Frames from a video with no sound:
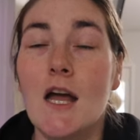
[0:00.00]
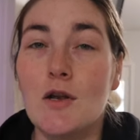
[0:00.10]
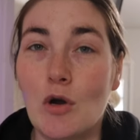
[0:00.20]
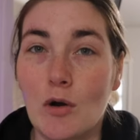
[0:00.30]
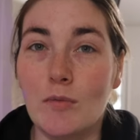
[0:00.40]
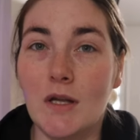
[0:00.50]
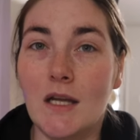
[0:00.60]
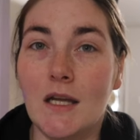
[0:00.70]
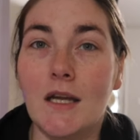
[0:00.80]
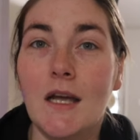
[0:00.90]

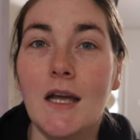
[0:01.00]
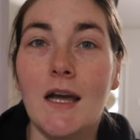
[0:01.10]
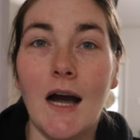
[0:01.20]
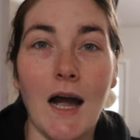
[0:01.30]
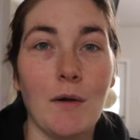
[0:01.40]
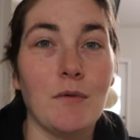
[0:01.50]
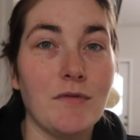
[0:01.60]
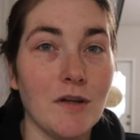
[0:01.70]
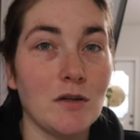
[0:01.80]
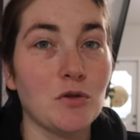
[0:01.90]
Normally I would
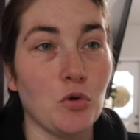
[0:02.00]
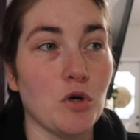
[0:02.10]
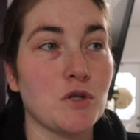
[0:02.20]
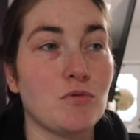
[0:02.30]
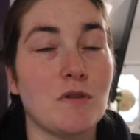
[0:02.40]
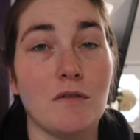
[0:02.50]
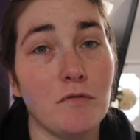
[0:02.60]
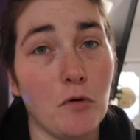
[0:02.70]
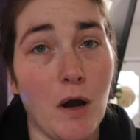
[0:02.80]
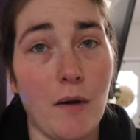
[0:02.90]
feel engorged within
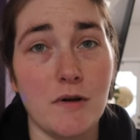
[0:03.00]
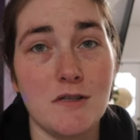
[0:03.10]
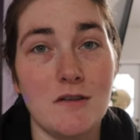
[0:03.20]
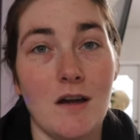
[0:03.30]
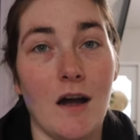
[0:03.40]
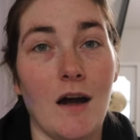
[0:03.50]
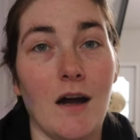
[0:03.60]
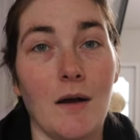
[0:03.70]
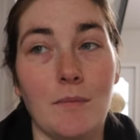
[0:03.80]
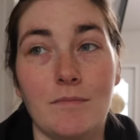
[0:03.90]
four hours,
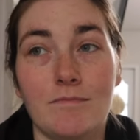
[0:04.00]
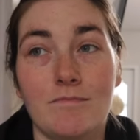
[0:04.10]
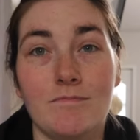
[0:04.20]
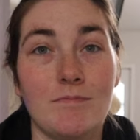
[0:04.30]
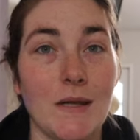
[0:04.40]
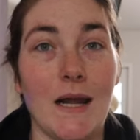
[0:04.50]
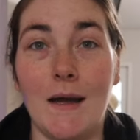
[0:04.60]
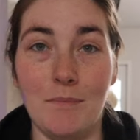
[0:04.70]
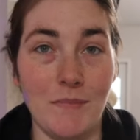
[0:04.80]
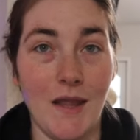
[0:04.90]
um, but
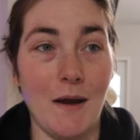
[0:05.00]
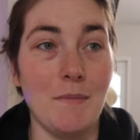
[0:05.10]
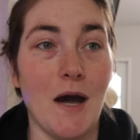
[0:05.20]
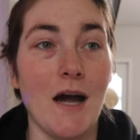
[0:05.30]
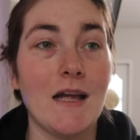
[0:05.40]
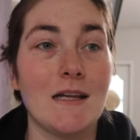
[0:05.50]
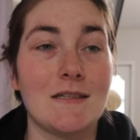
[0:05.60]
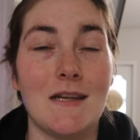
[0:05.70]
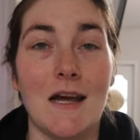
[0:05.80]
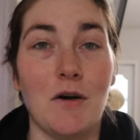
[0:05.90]
I'm I'm not.
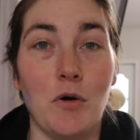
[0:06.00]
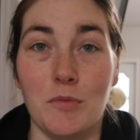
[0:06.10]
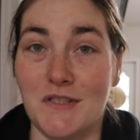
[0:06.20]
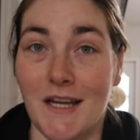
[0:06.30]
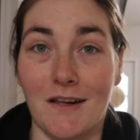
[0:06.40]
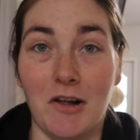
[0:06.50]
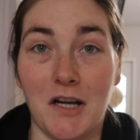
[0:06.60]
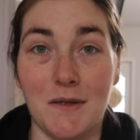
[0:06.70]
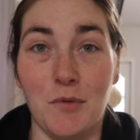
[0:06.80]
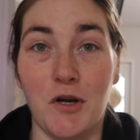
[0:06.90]
It's now almost eight
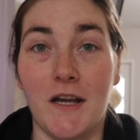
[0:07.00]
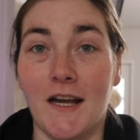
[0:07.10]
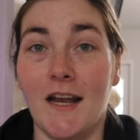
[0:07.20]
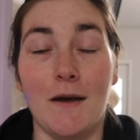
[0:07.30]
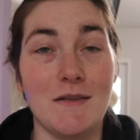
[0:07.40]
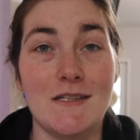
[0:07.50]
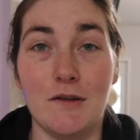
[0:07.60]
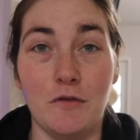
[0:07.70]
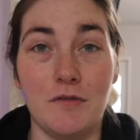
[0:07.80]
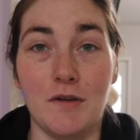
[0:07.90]
o'clock in the morning and I
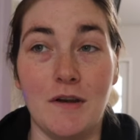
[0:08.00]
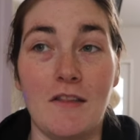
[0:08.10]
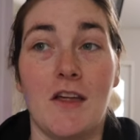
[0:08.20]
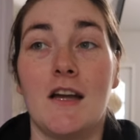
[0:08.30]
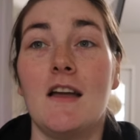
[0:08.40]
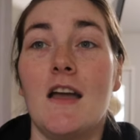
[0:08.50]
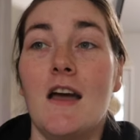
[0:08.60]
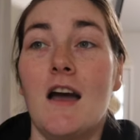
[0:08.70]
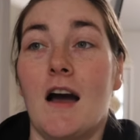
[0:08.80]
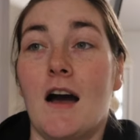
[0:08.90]
still feel nothing.
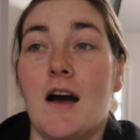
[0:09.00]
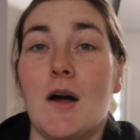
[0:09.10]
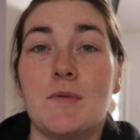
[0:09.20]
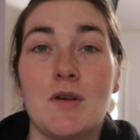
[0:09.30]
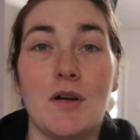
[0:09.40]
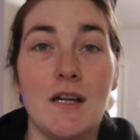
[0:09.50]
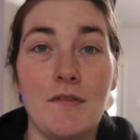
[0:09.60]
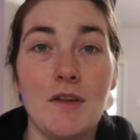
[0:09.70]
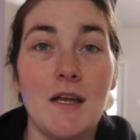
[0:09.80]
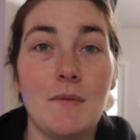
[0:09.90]
Um, so I
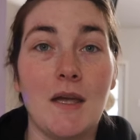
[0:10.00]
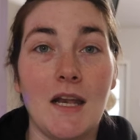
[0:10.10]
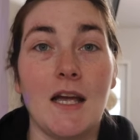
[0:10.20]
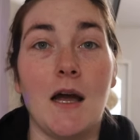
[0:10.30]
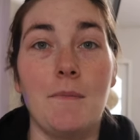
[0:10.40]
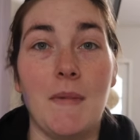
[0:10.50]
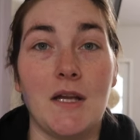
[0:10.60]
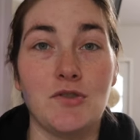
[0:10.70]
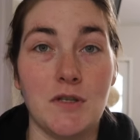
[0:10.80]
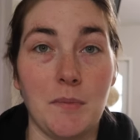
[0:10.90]
definitely am getting a
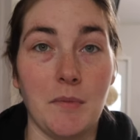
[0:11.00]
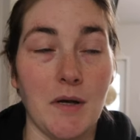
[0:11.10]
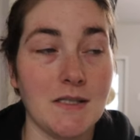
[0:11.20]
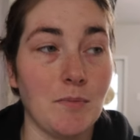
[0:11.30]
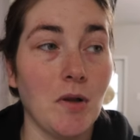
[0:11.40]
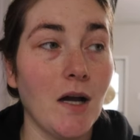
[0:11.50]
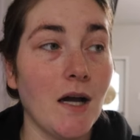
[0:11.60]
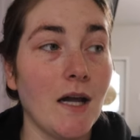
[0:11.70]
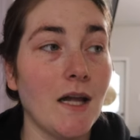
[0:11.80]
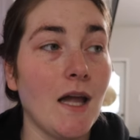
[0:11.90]
major dip in my
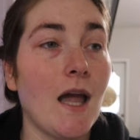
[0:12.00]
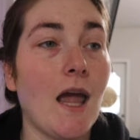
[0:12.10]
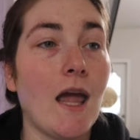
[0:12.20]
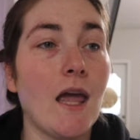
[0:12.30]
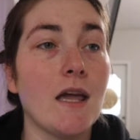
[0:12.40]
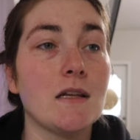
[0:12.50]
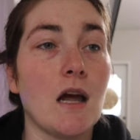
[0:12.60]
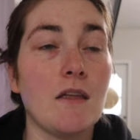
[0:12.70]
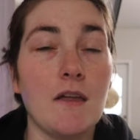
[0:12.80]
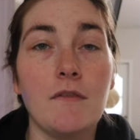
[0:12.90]
supply, and
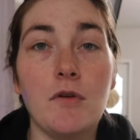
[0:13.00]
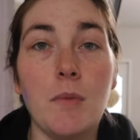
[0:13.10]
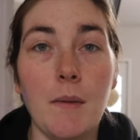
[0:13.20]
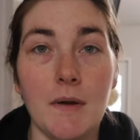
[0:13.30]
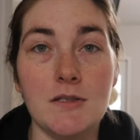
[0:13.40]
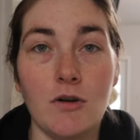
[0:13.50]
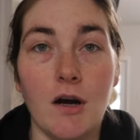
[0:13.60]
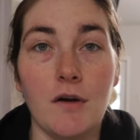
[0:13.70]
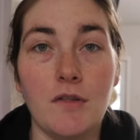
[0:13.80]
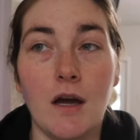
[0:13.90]
I think for my mental
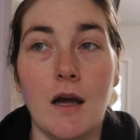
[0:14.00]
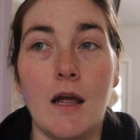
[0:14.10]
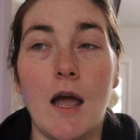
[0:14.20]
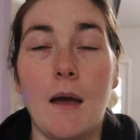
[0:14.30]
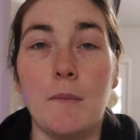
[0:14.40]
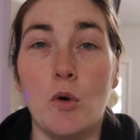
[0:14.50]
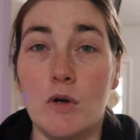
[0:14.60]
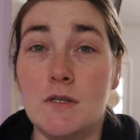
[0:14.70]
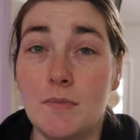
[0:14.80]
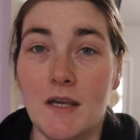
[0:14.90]
health, I am
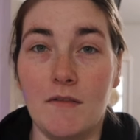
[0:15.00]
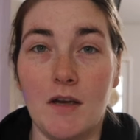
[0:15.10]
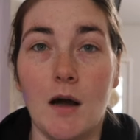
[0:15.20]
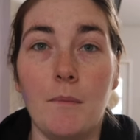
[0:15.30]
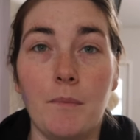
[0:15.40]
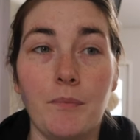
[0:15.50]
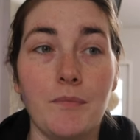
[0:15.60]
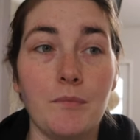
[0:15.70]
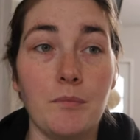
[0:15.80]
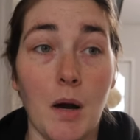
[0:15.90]
going to be giving up
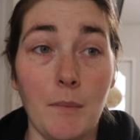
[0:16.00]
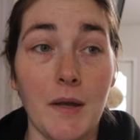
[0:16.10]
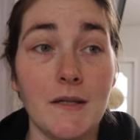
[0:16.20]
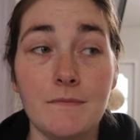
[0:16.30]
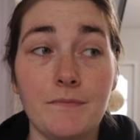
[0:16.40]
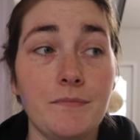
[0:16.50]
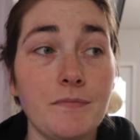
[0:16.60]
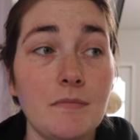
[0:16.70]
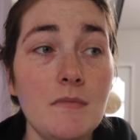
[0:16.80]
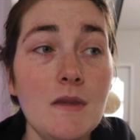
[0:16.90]
pumping.
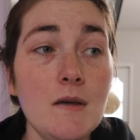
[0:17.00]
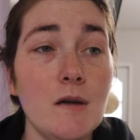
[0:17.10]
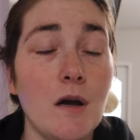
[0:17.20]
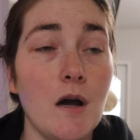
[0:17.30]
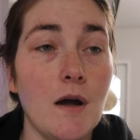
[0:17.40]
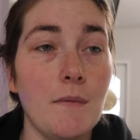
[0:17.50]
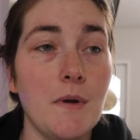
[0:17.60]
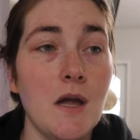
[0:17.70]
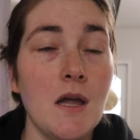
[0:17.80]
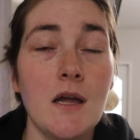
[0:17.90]

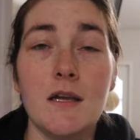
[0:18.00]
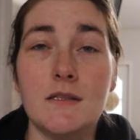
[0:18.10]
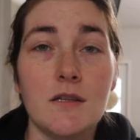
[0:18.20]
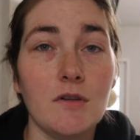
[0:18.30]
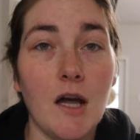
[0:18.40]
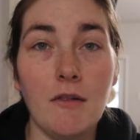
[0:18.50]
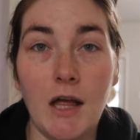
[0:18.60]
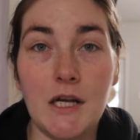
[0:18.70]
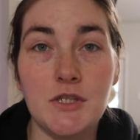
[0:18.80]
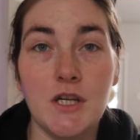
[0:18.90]
Um, he's still not
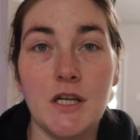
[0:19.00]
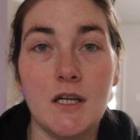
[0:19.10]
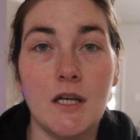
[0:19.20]
latching.